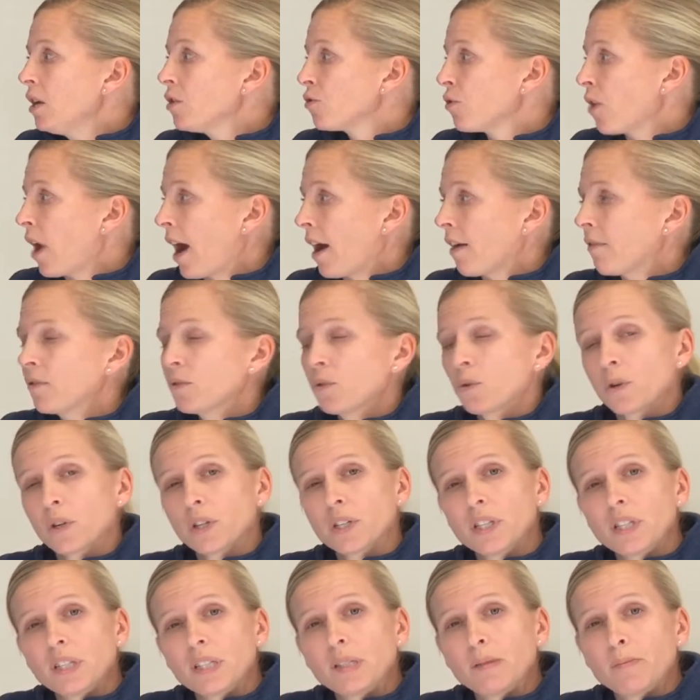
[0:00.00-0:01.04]
draft
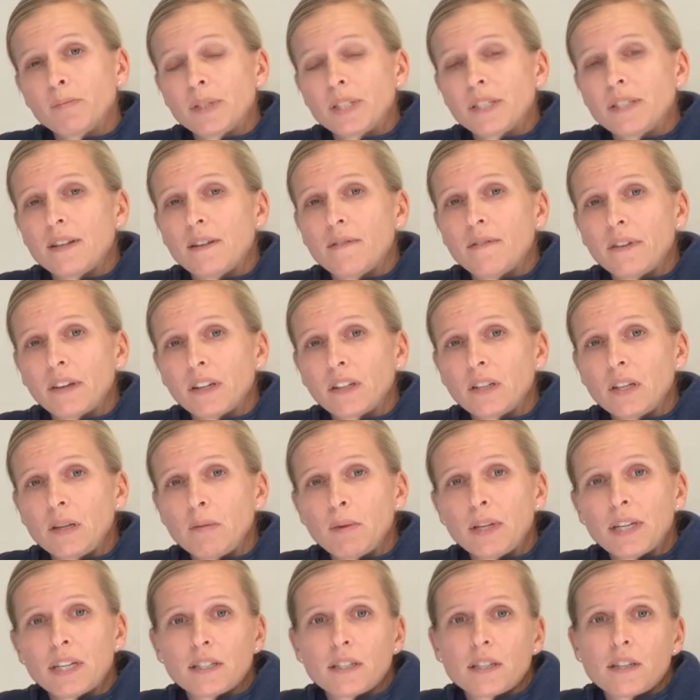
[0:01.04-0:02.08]
horses specifically,
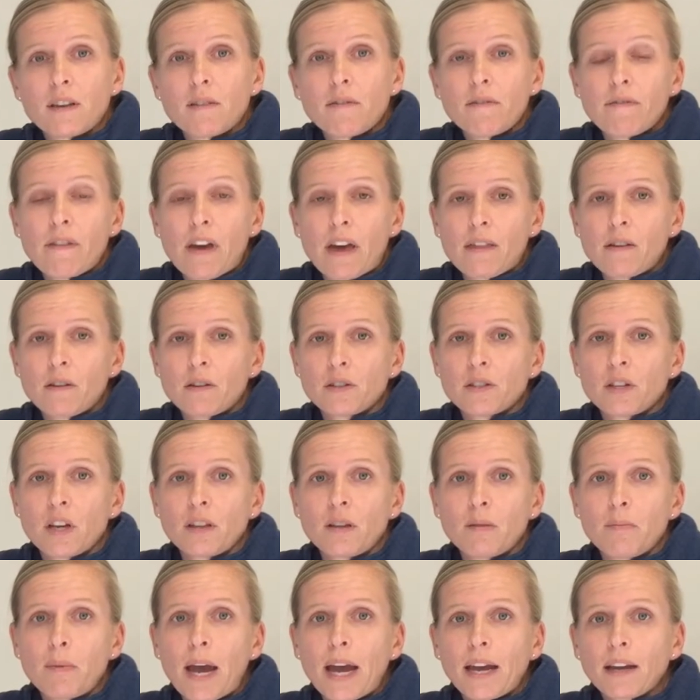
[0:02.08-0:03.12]
because of the feathers on
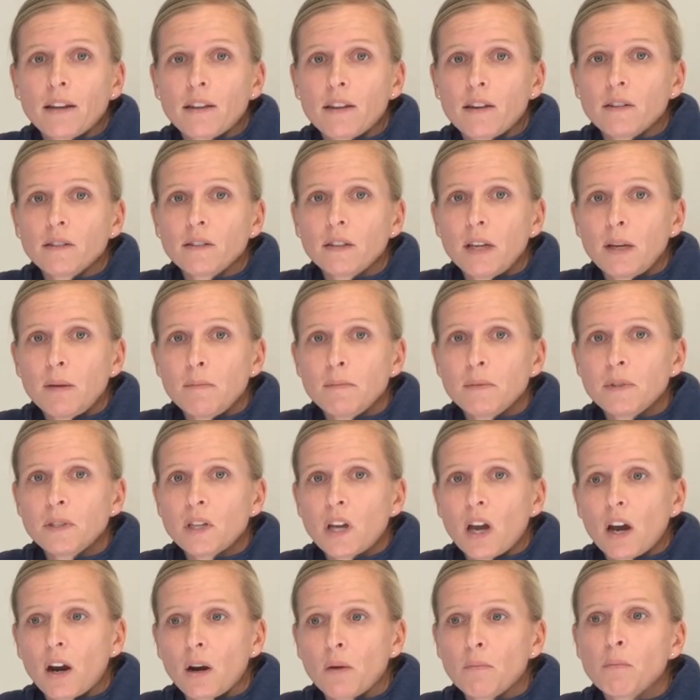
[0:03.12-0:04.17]
the back of their limbs,
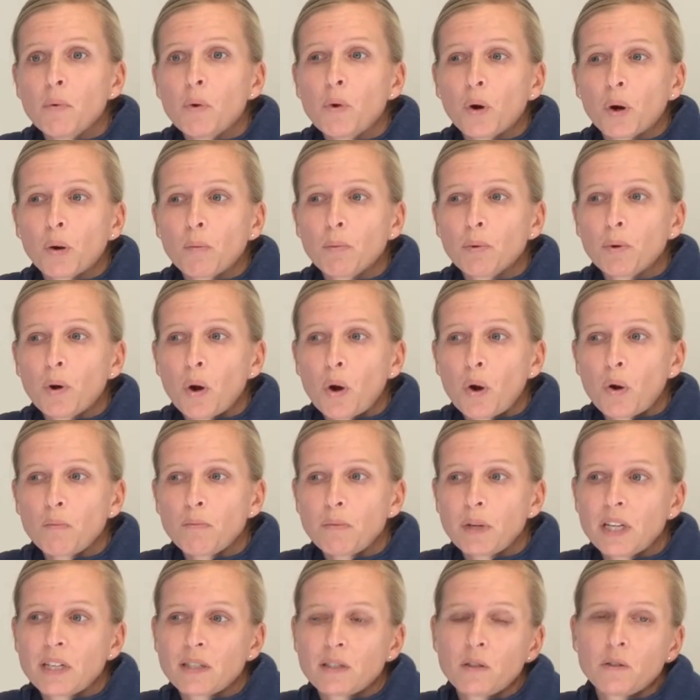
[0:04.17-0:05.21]
are more prone,
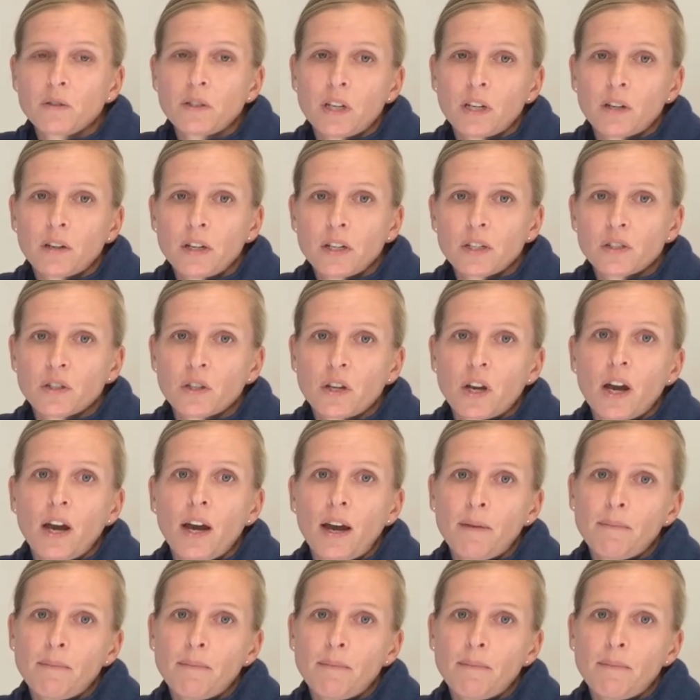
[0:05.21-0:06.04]
because those areas are,